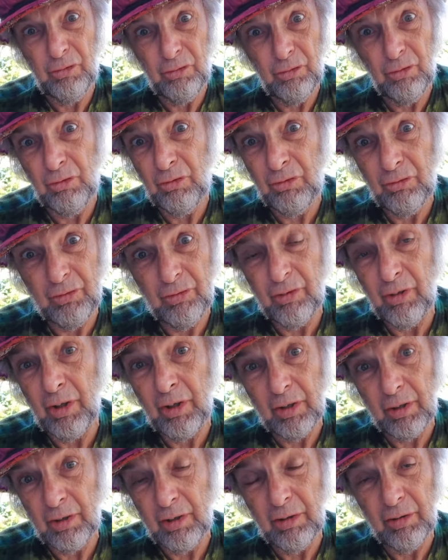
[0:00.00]
It's
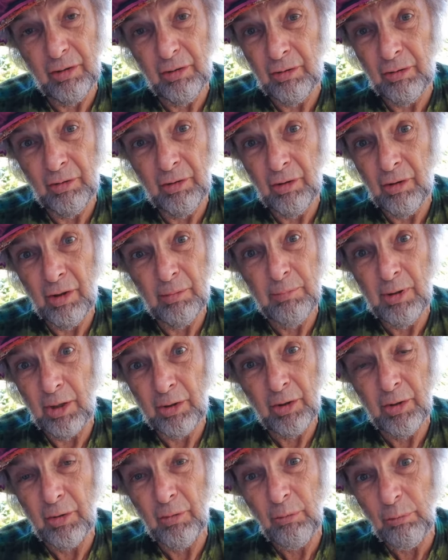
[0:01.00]
like, you know, I'm not
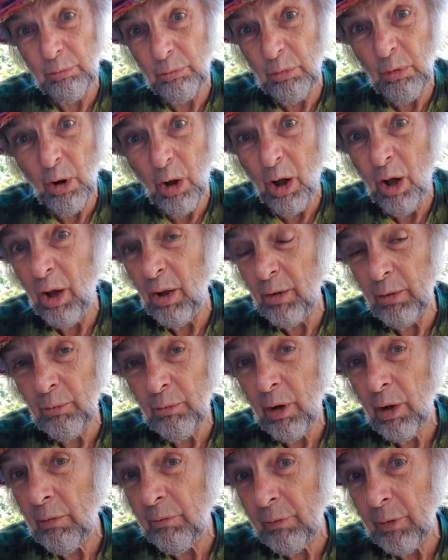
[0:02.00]
going to run
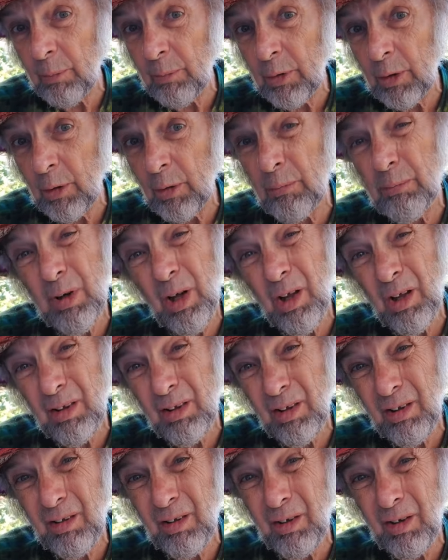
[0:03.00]
away from you, but,
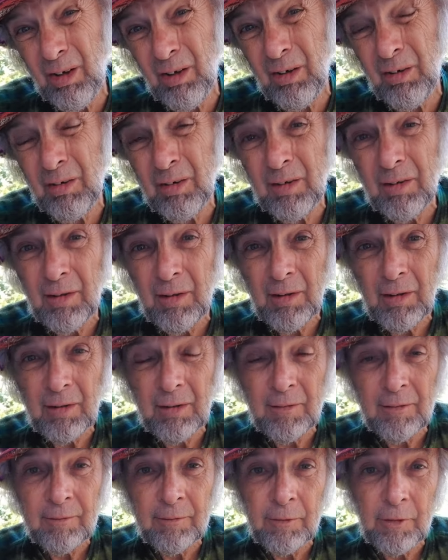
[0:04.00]
you know,
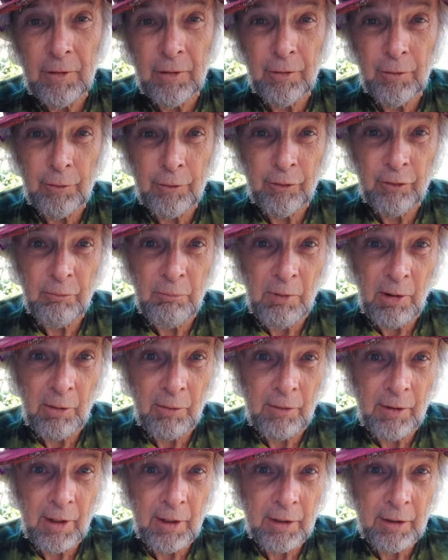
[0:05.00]
you don't smell
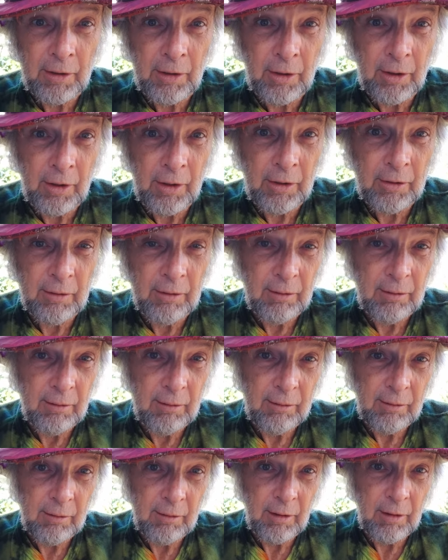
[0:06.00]
that good.
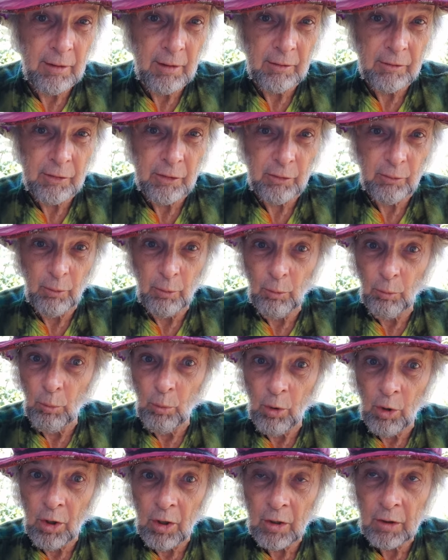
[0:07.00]
You just
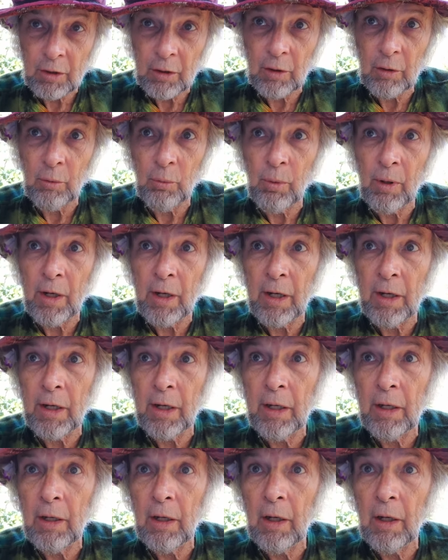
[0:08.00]
walk away.